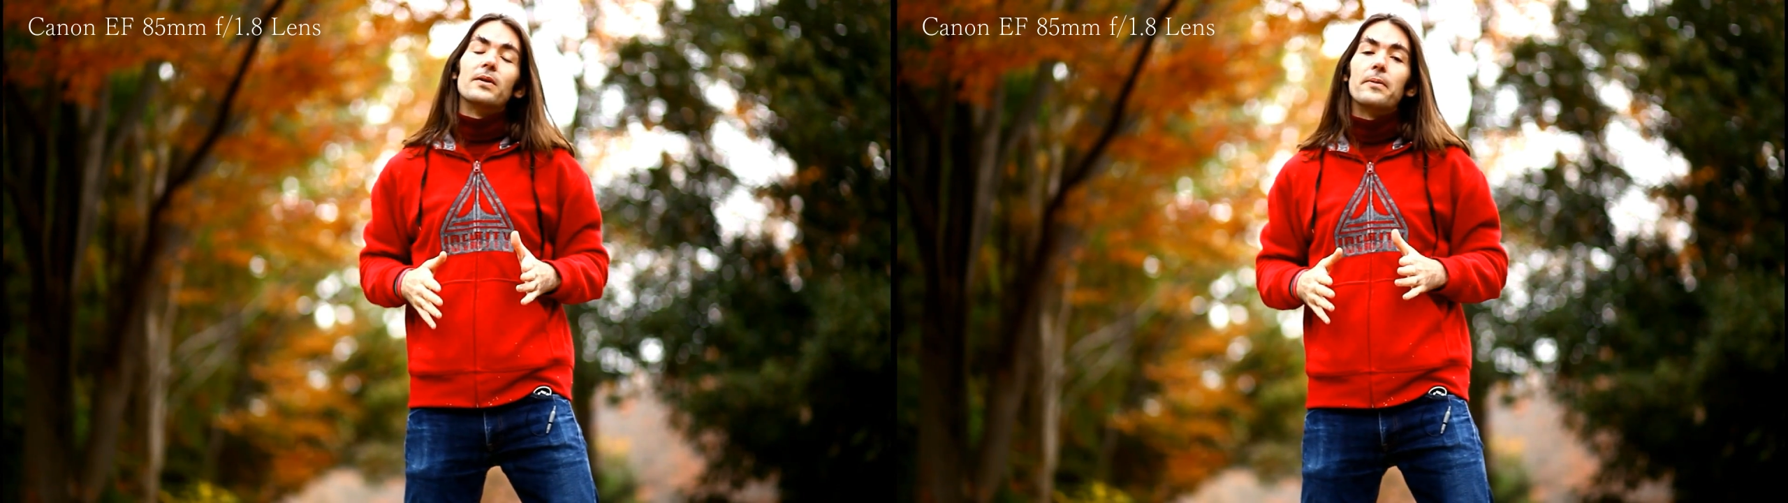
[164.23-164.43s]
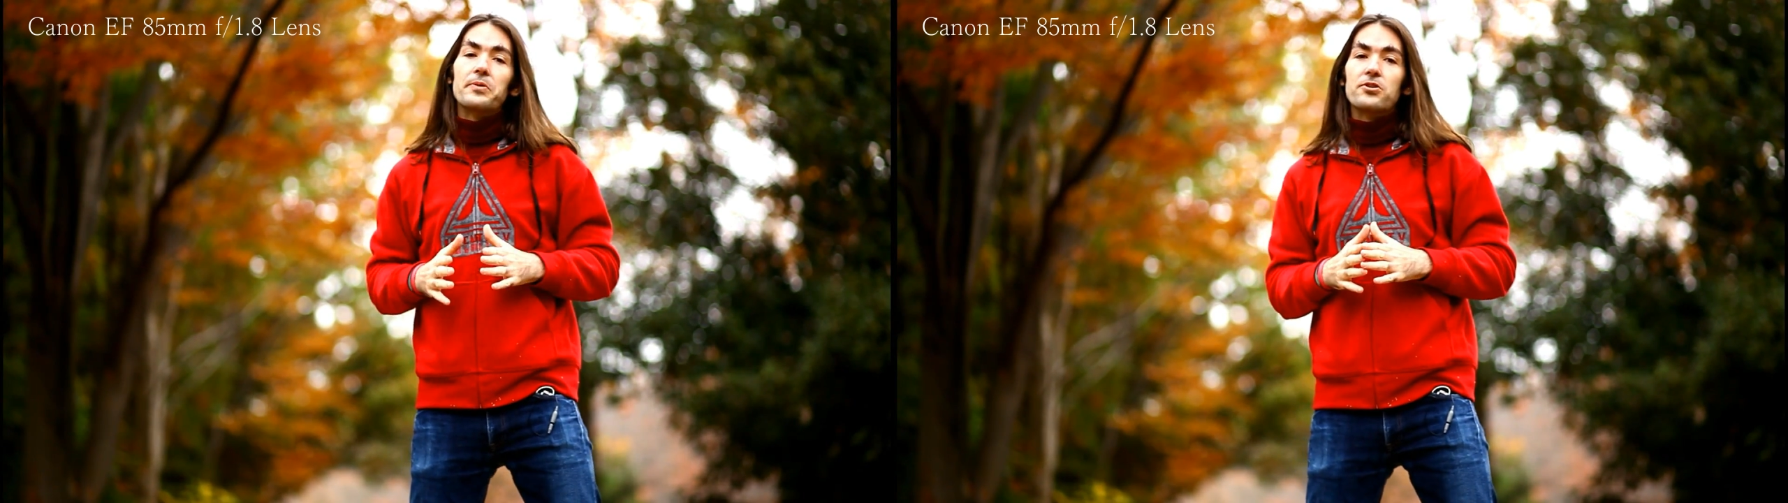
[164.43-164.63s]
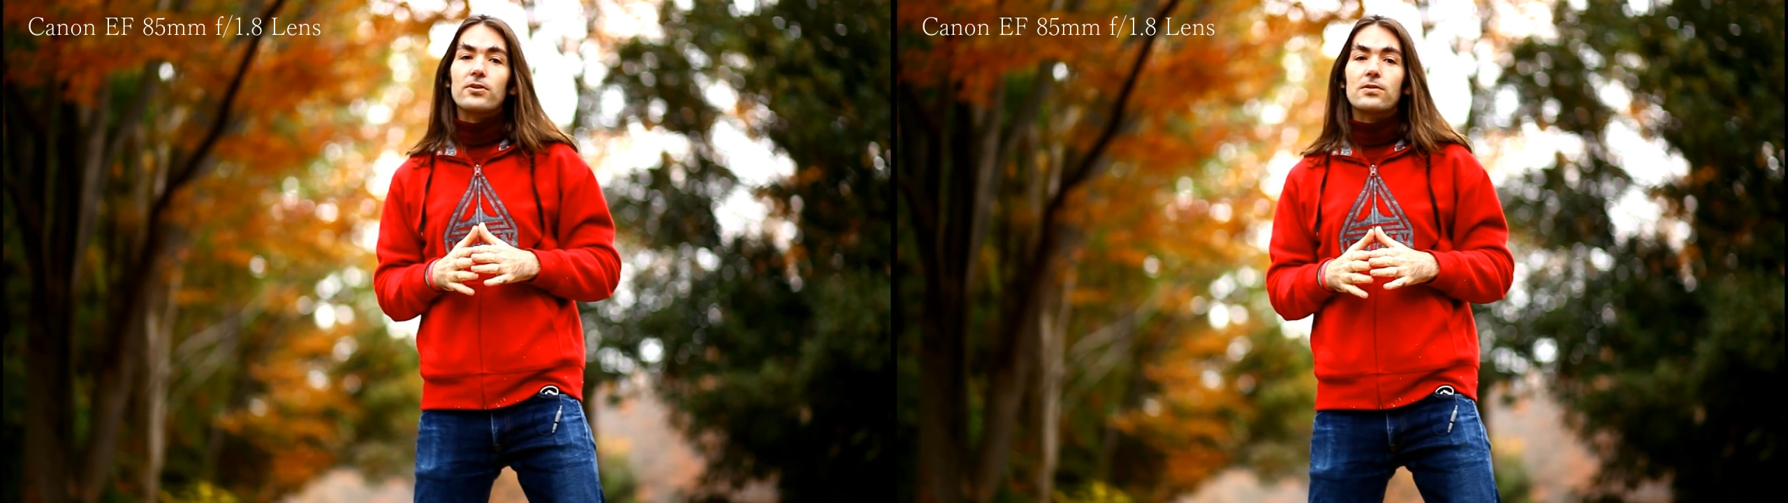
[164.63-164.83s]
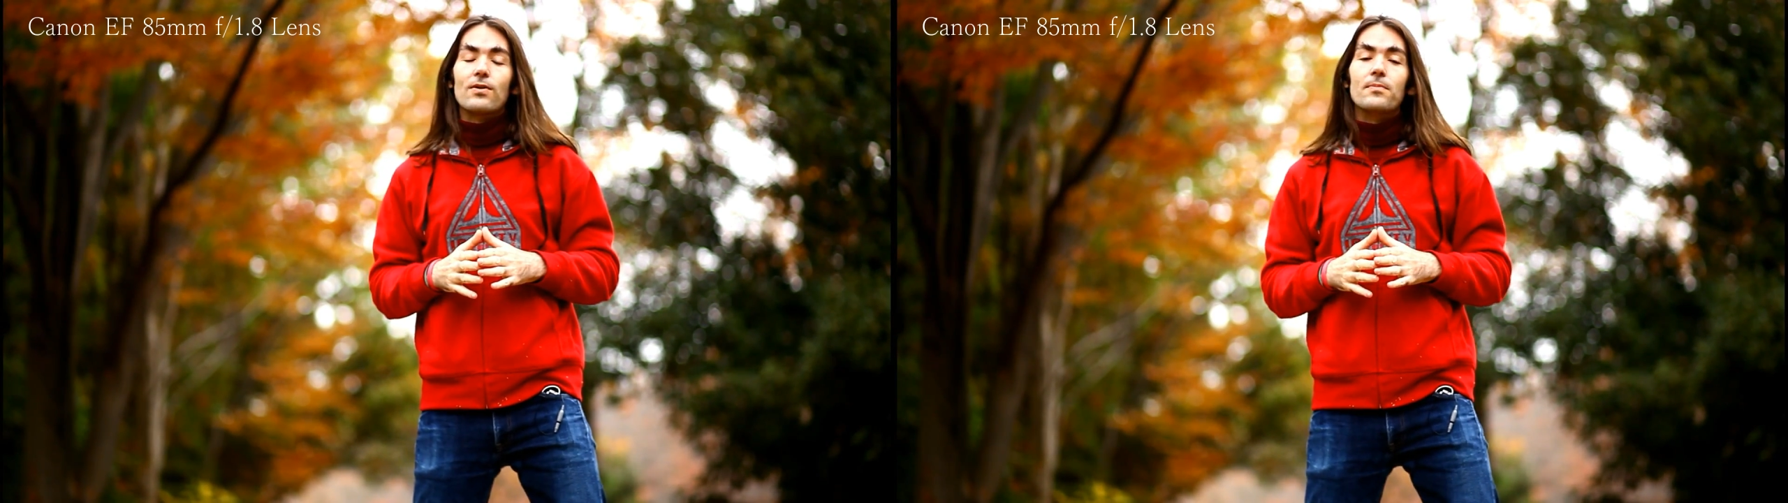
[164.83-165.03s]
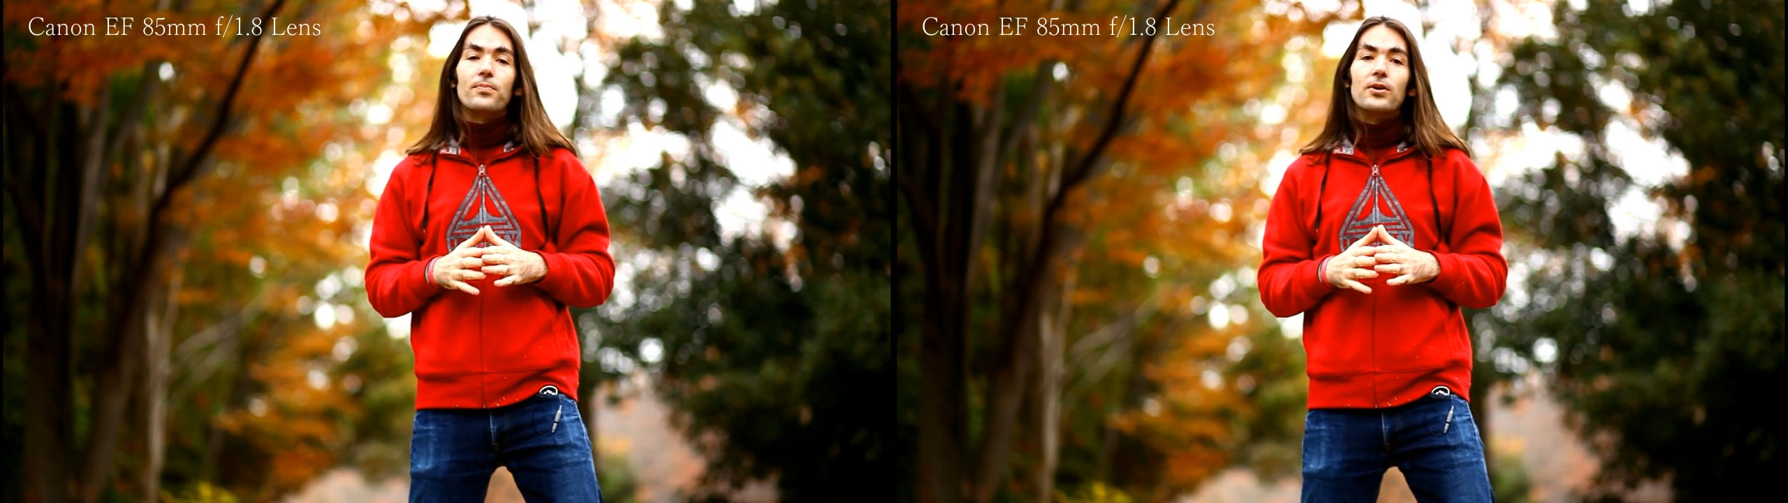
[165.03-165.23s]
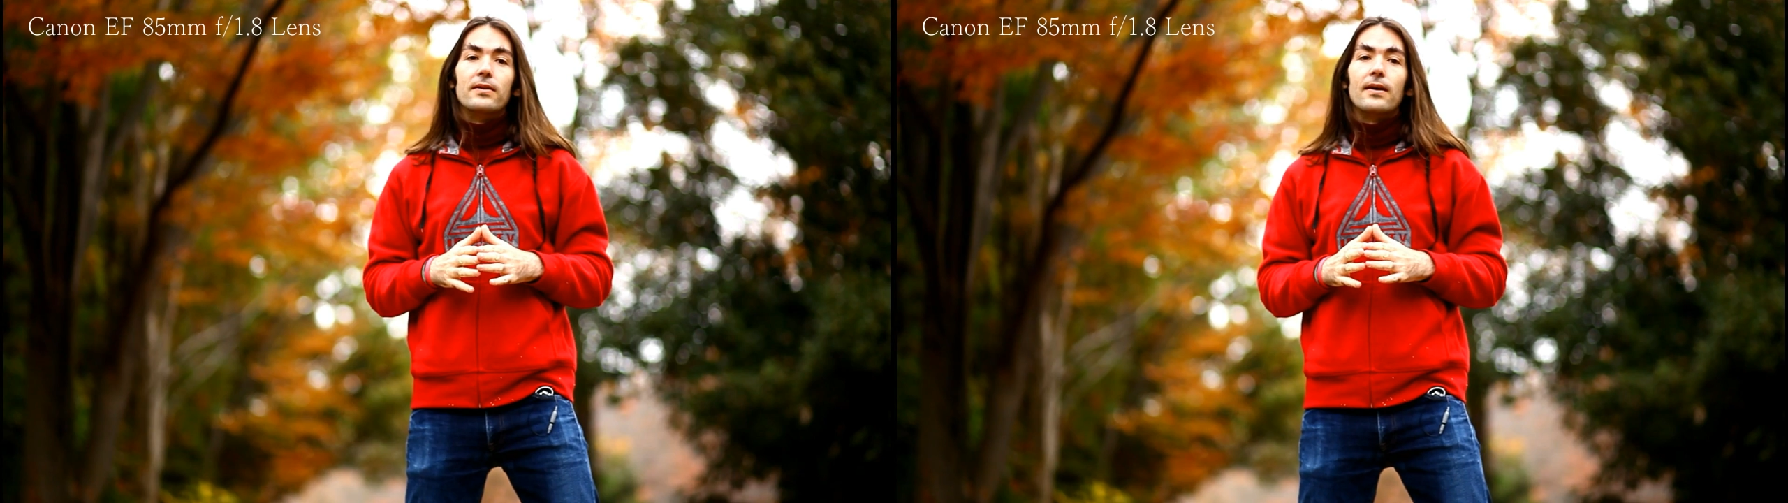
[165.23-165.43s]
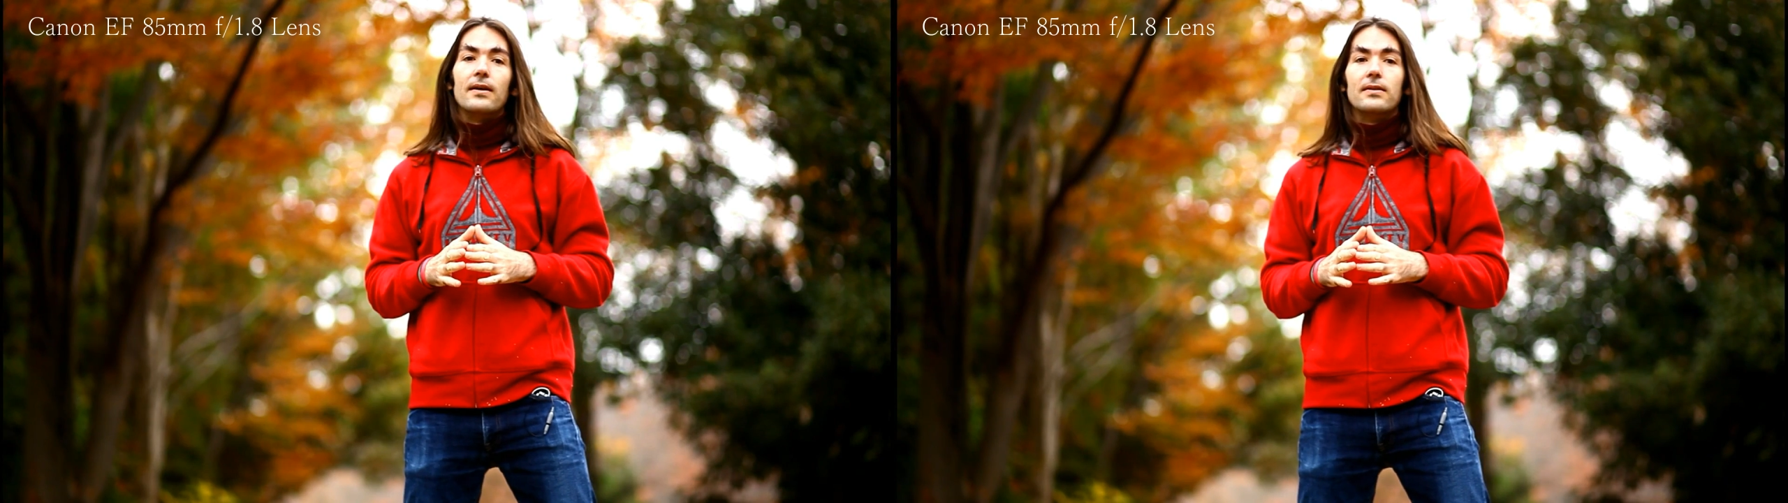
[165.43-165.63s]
aperture is 1.8